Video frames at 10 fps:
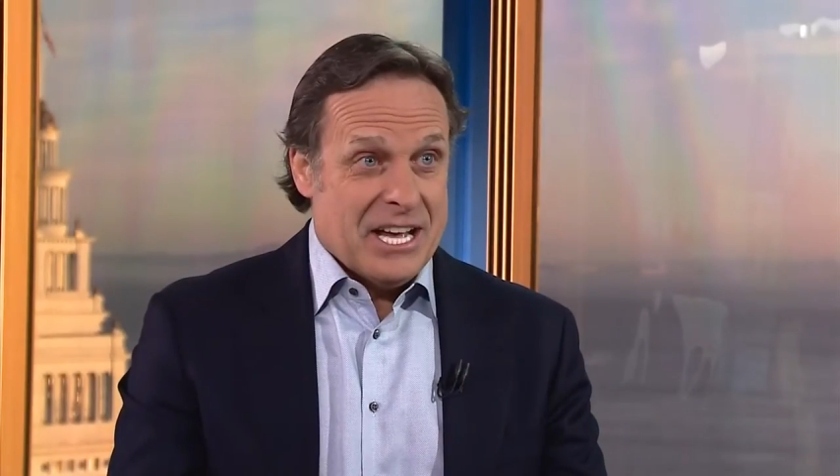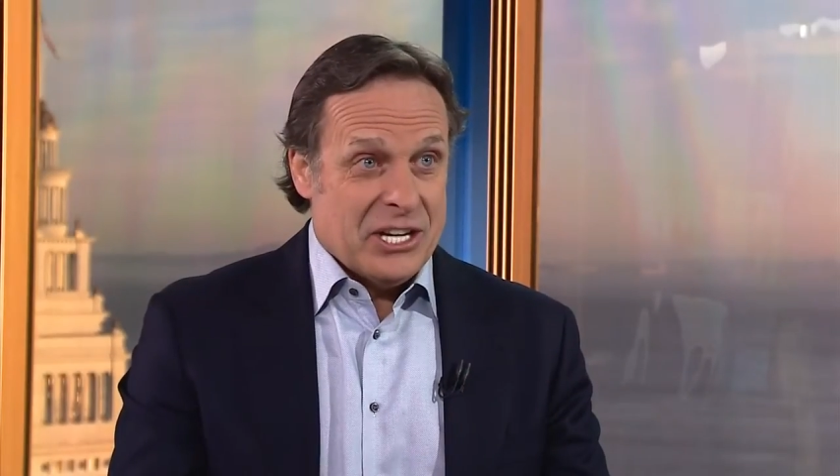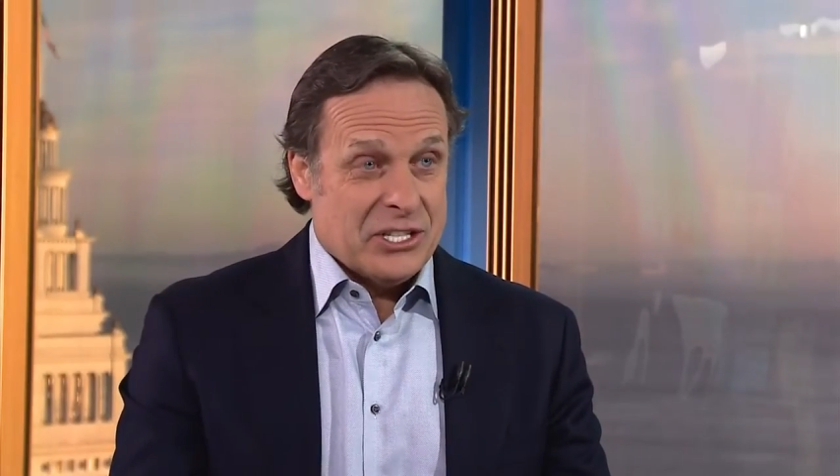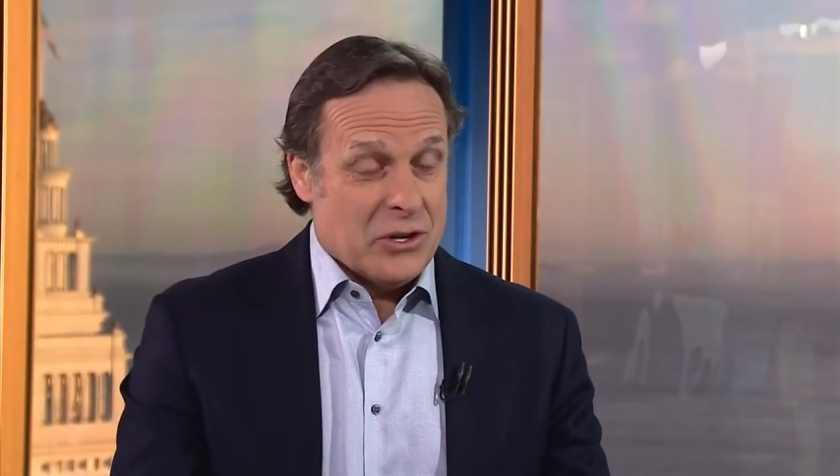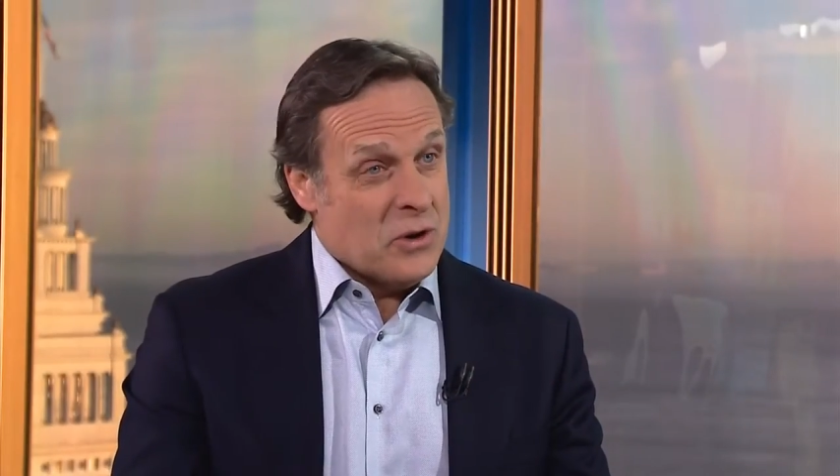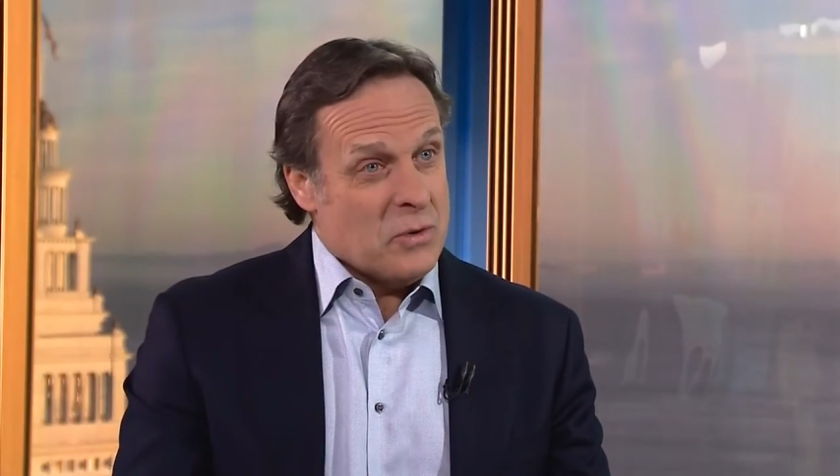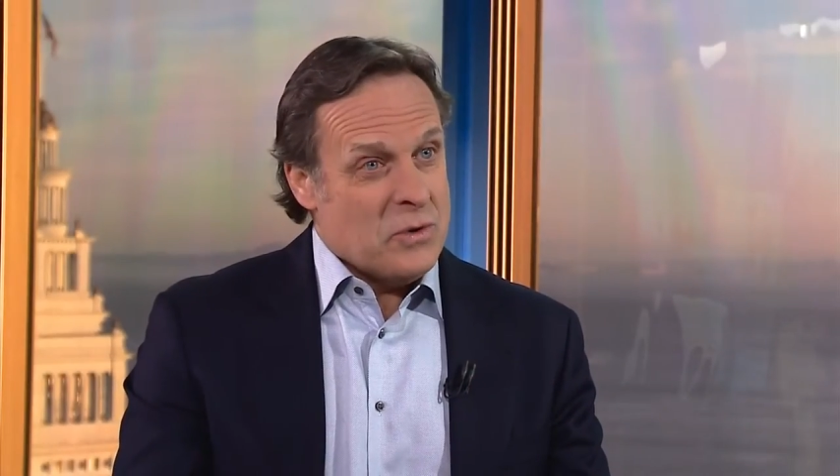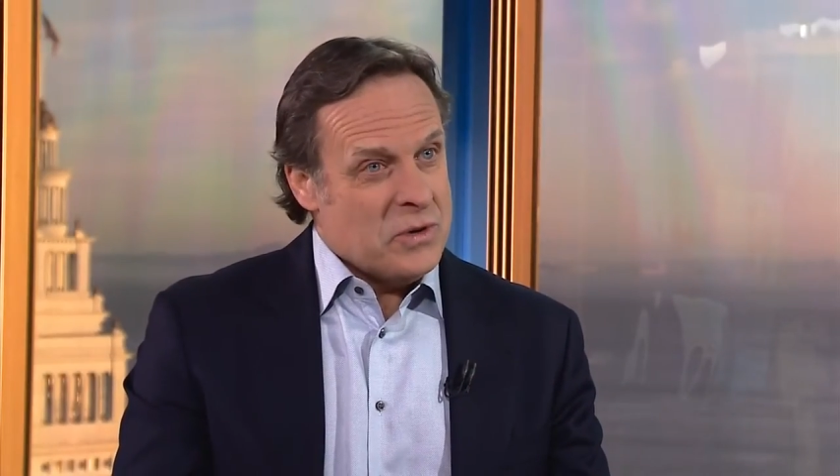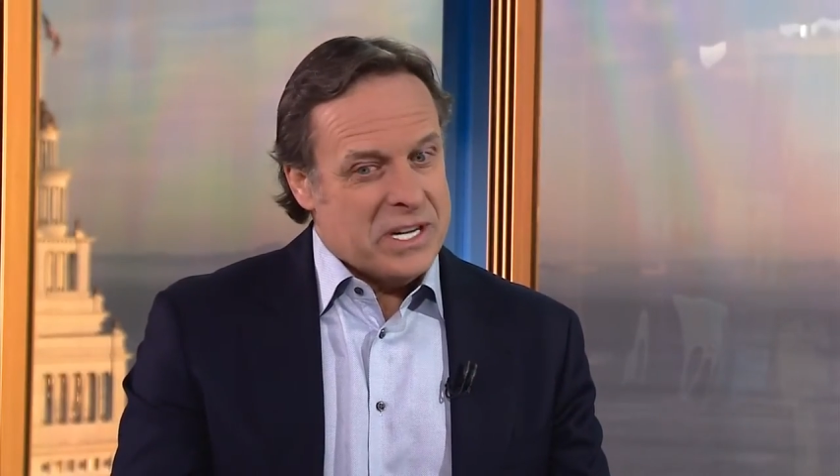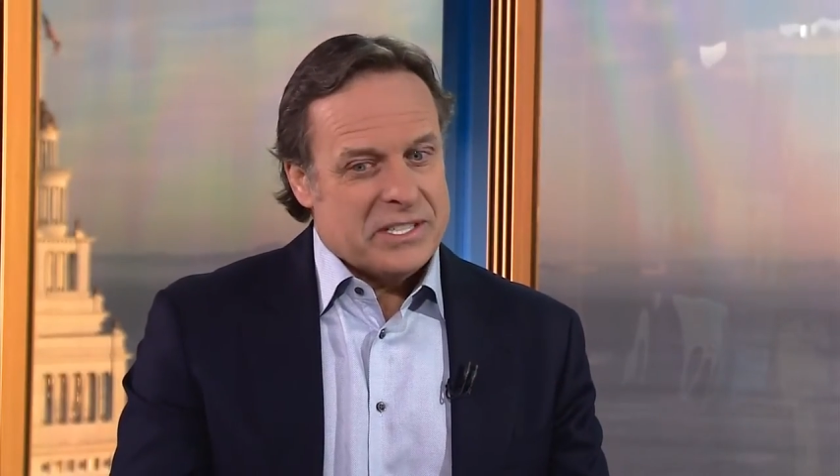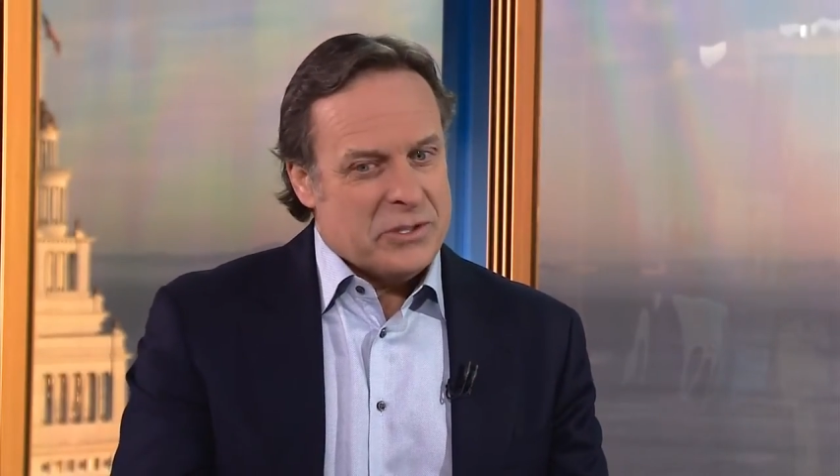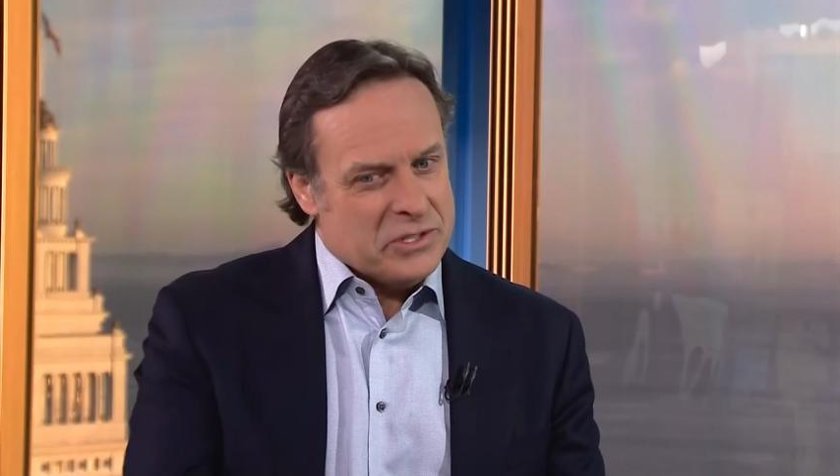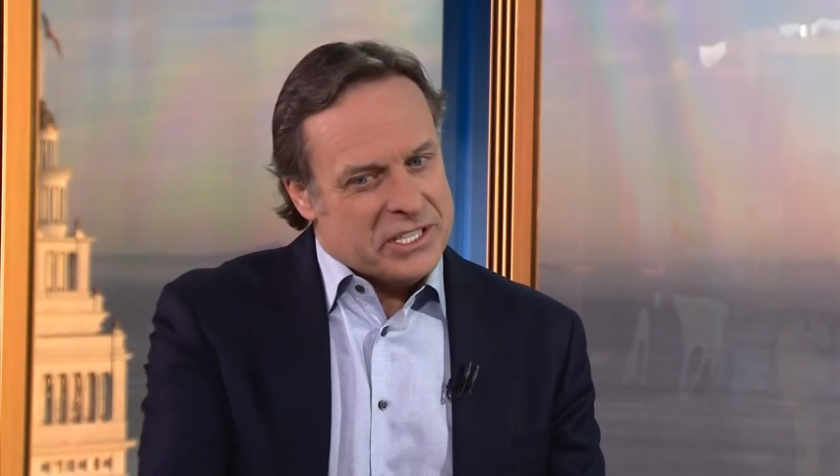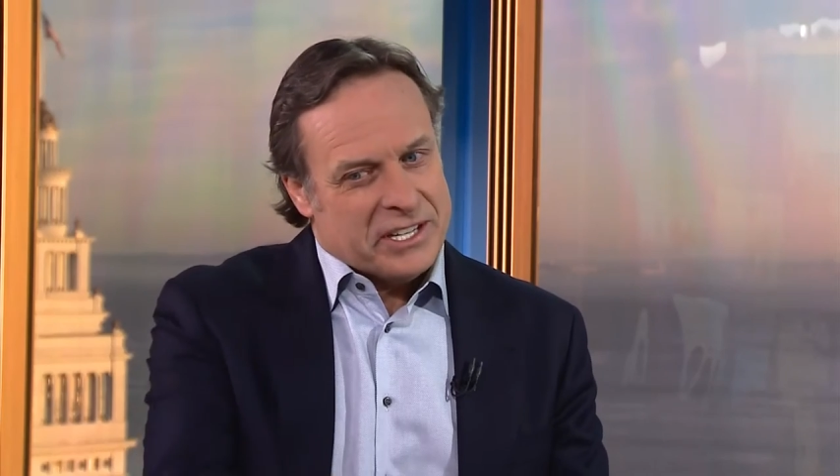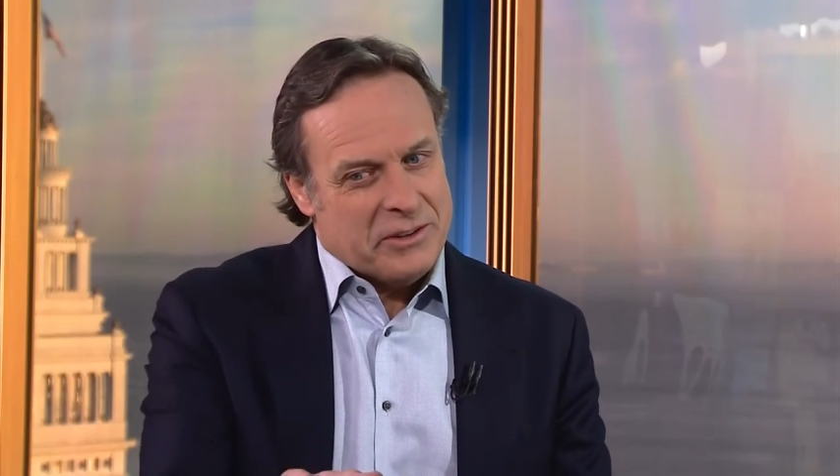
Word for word: So who does who's the